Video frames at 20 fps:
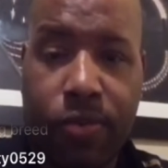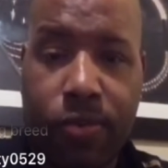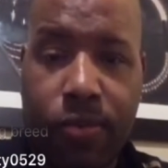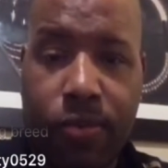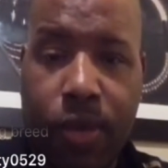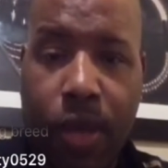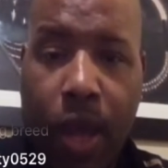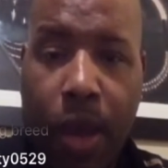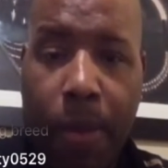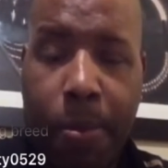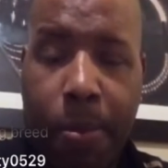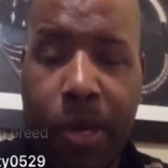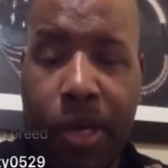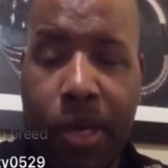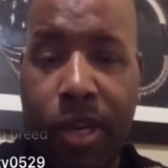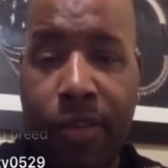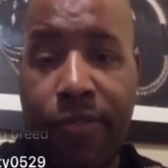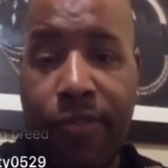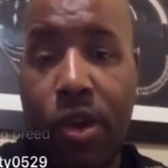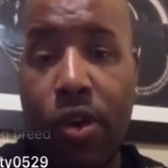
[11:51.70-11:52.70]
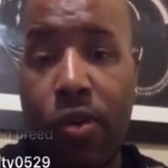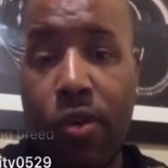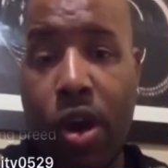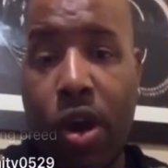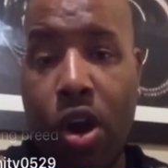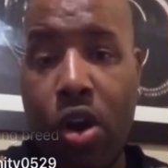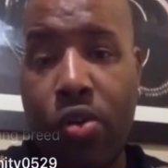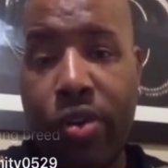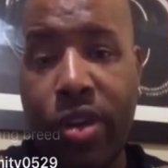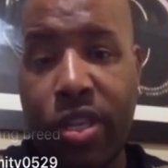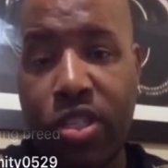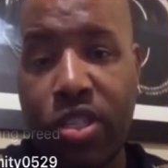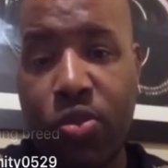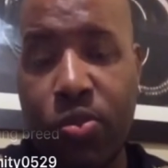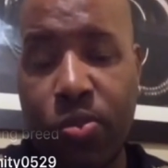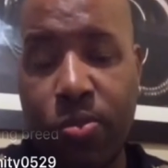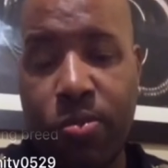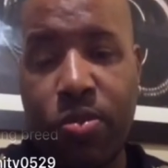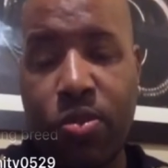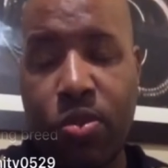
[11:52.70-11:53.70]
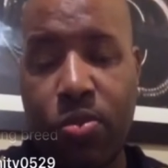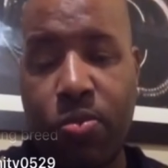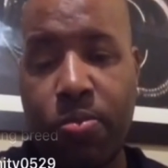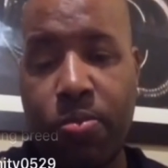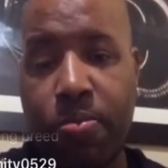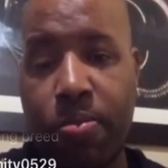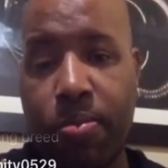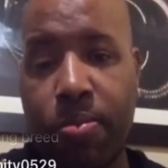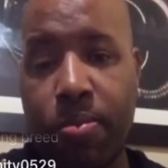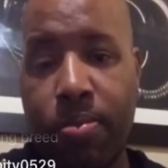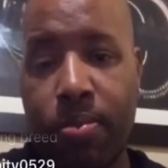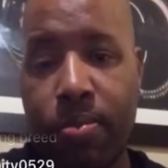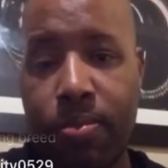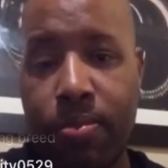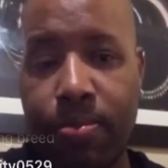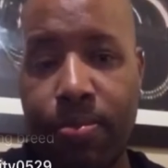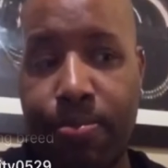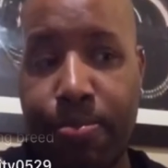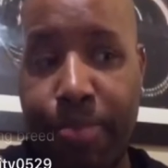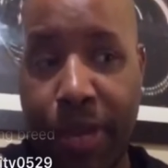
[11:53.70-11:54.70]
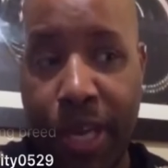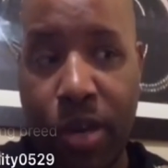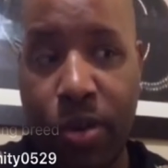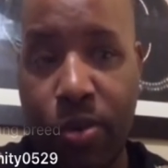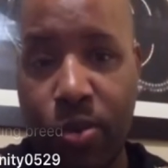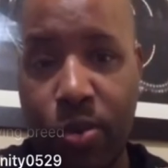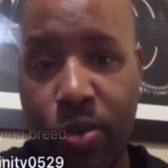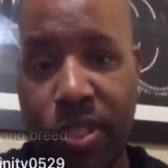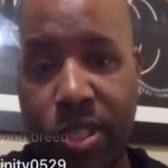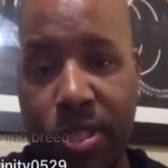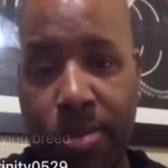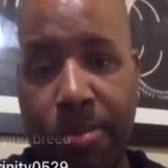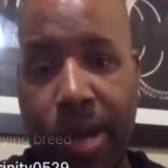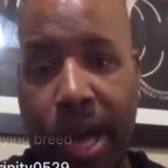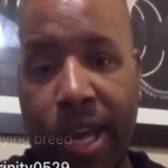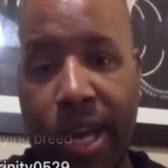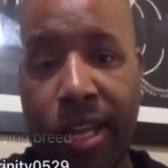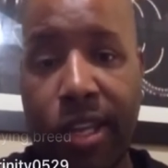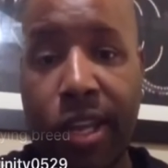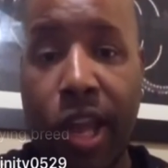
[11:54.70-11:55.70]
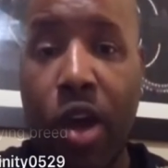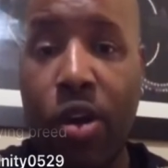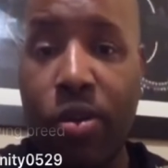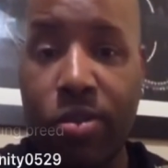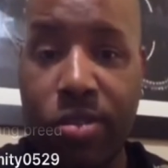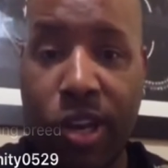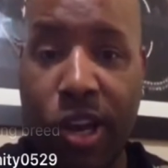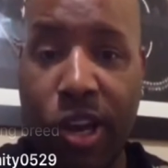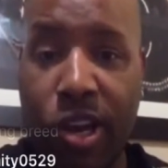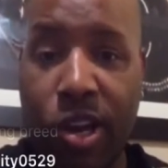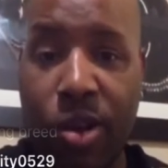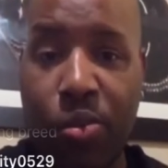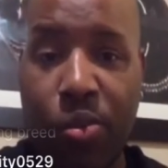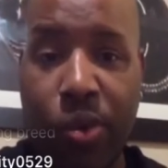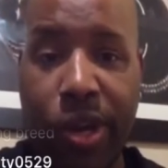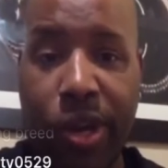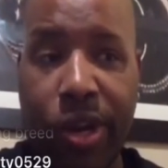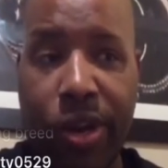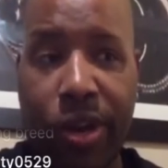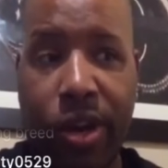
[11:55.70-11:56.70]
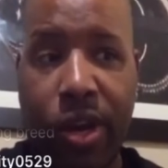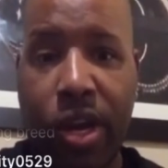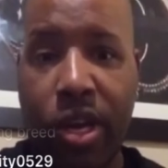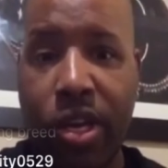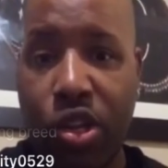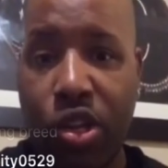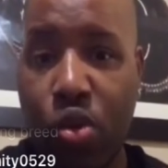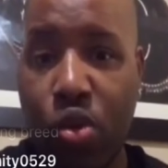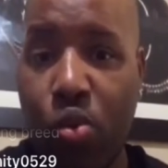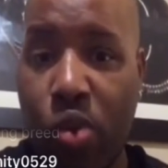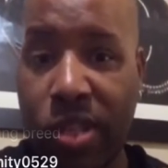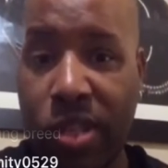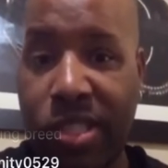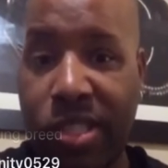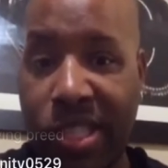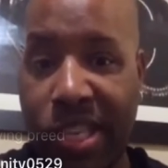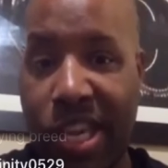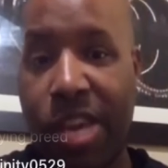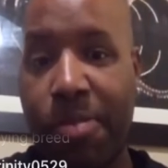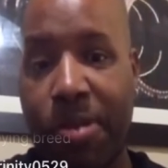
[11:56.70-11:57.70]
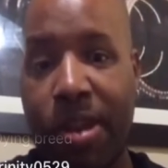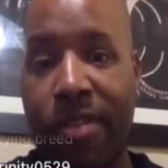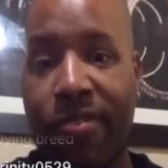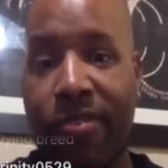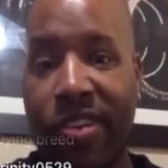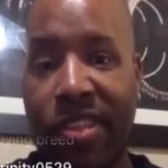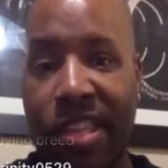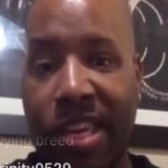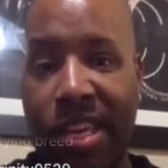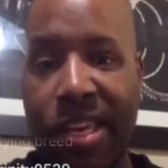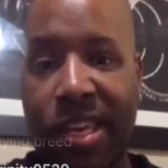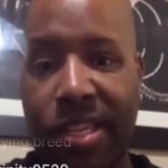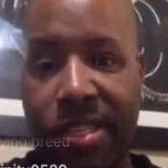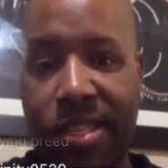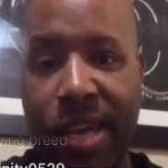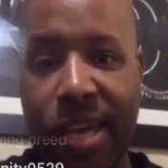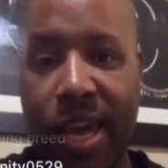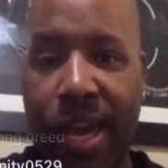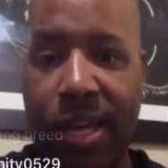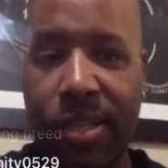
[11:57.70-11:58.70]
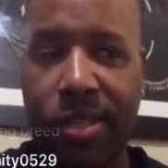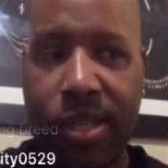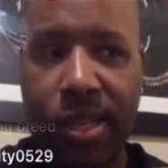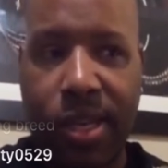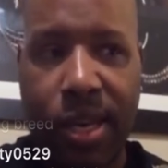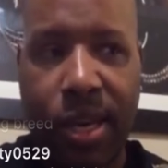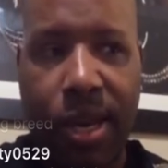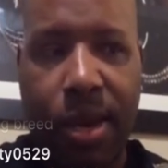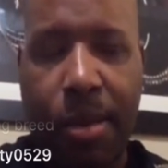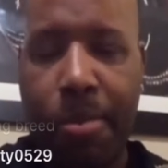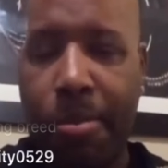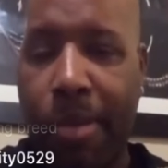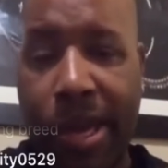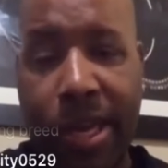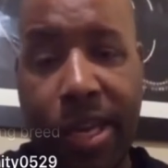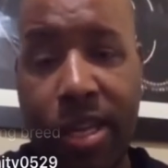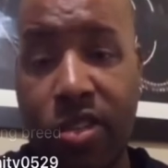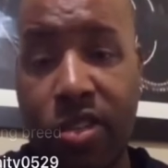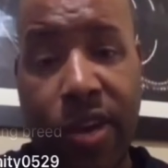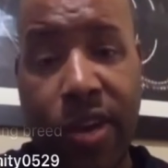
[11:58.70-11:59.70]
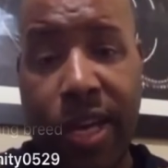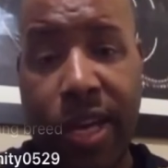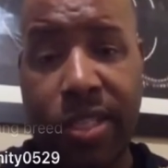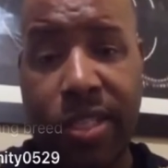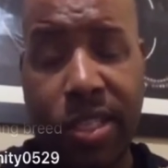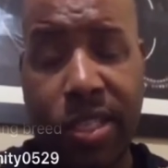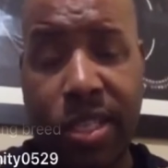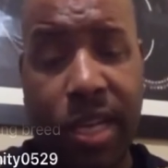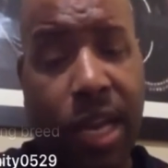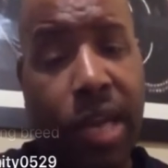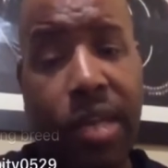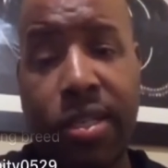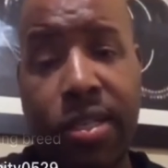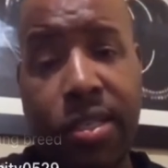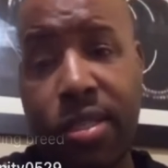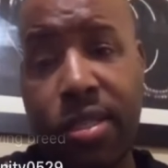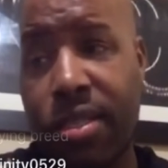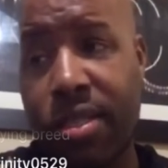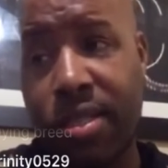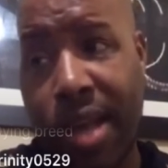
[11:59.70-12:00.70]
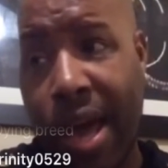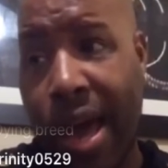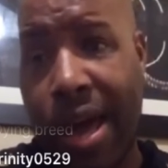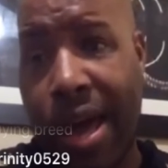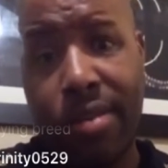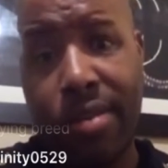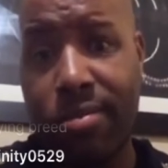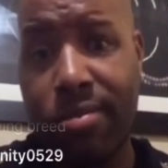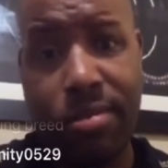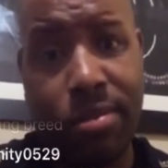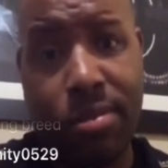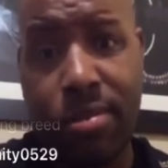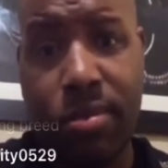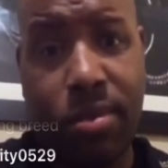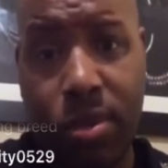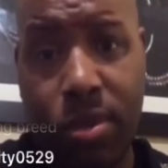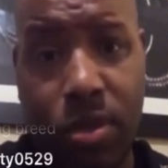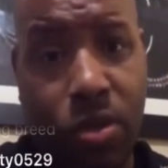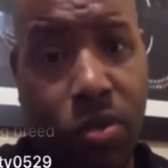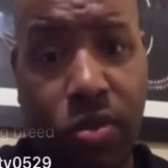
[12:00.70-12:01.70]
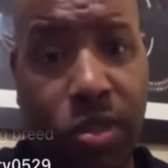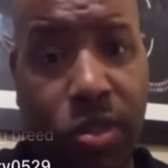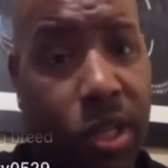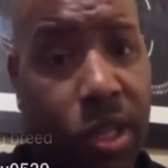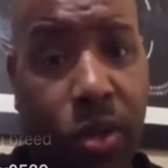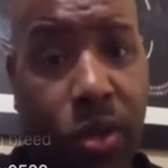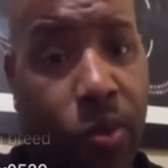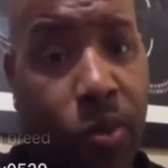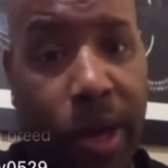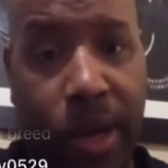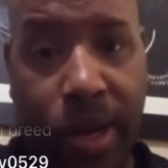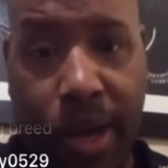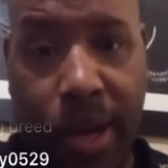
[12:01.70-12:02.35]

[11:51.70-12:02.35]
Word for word: but if your goal is to to build with somebody long term where you want to keep everything intact, making drastic changes is not usually the way to go.